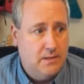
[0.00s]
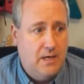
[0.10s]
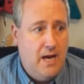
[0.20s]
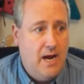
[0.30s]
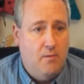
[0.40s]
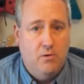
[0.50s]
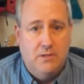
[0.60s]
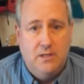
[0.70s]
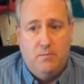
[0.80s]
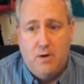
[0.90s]
and They said, hey, I
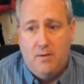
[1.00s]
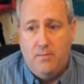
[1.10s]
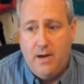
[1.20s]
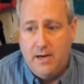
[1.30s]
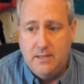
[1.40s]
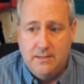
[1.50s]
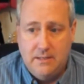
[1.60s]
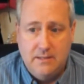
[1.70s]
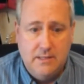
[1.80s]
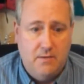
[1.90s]
want to see the property. I can
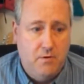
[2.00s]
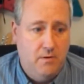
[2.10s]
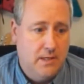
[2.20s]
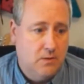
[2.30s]
see it this afternoon.